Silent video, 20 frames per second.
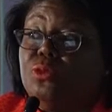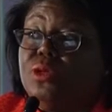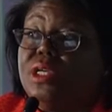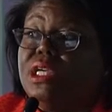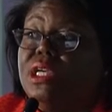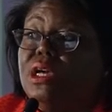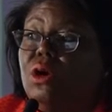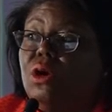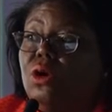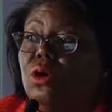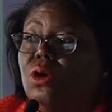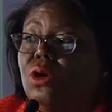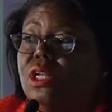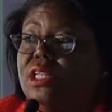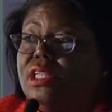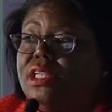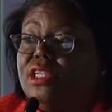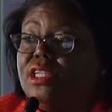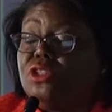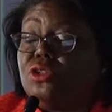we all
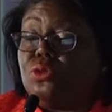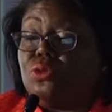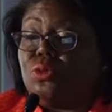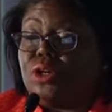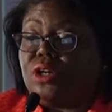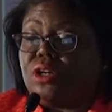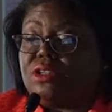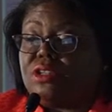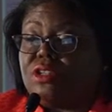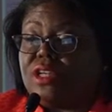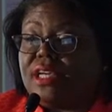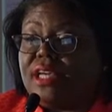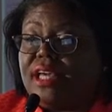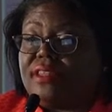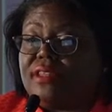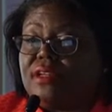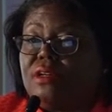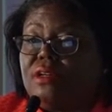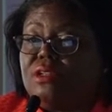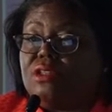need to work
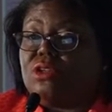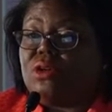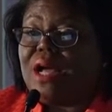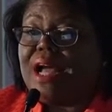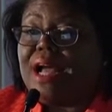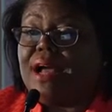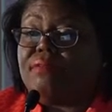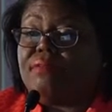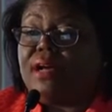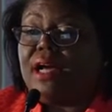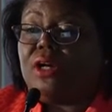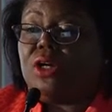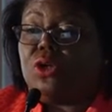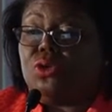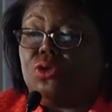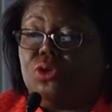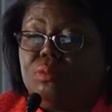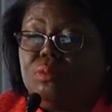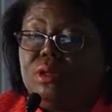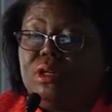together to have a
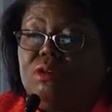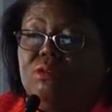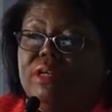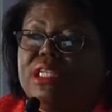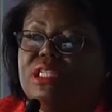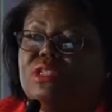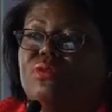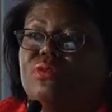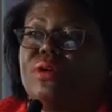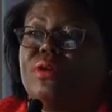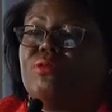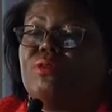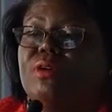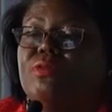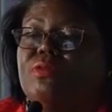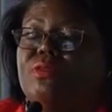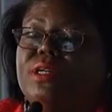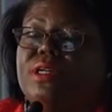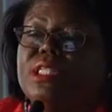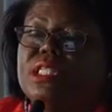global
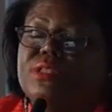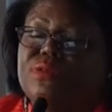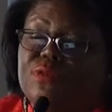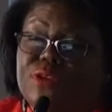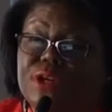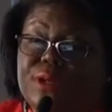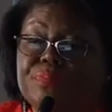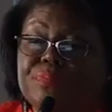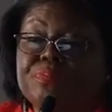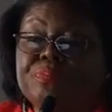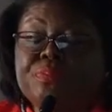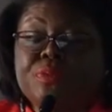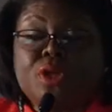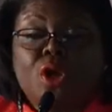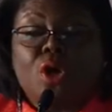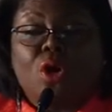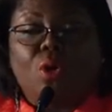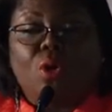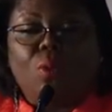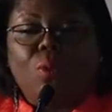reference frame.
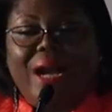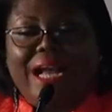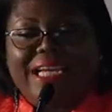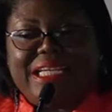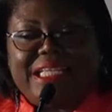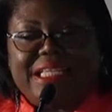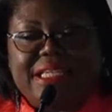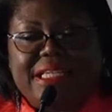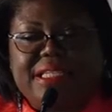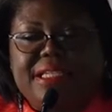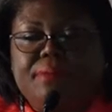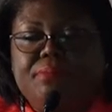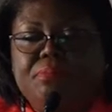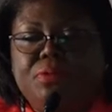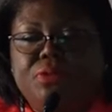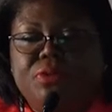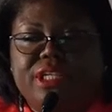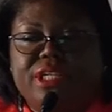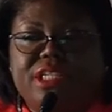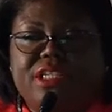Why this is
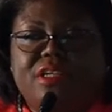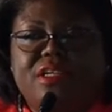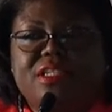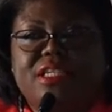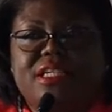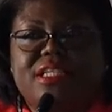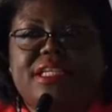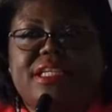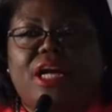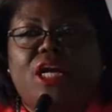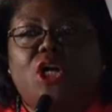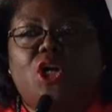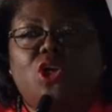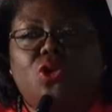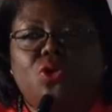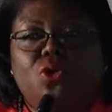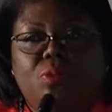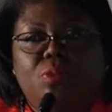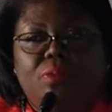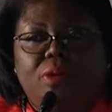important is a
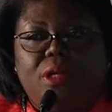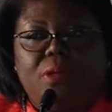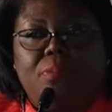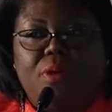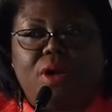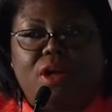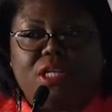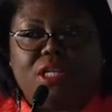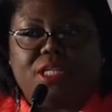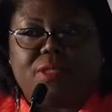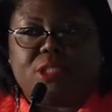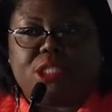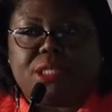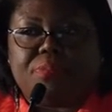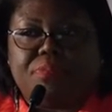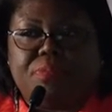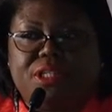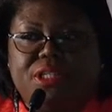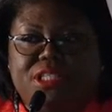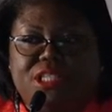global policy
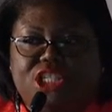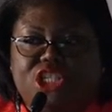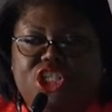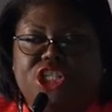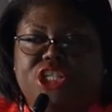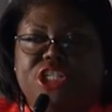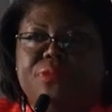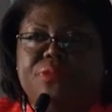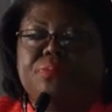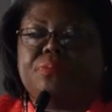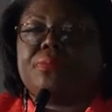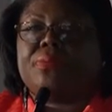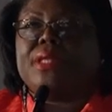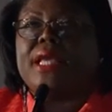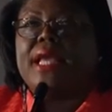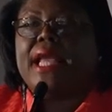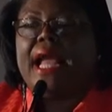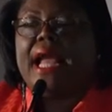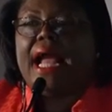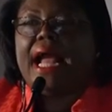position.
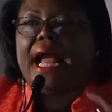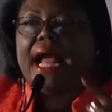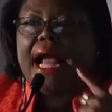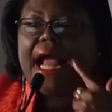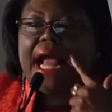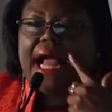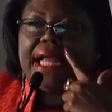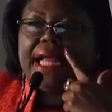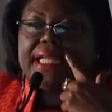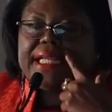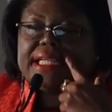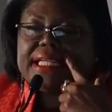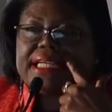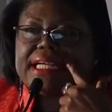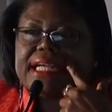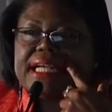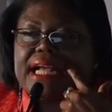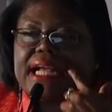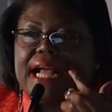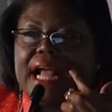And
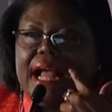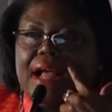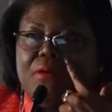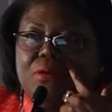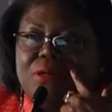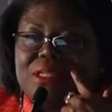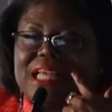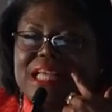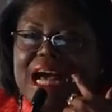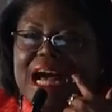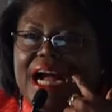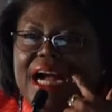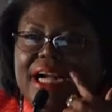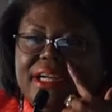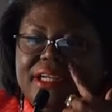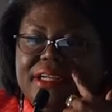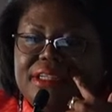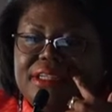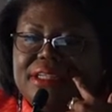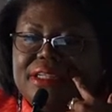I was
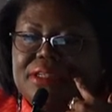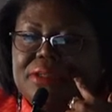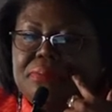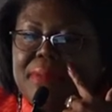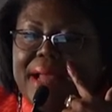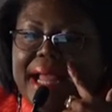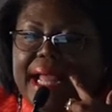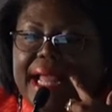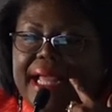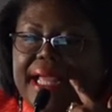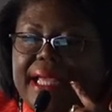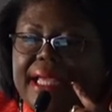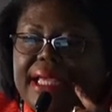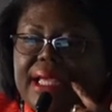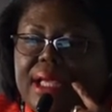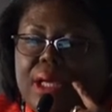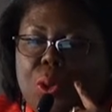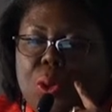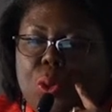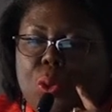heartened by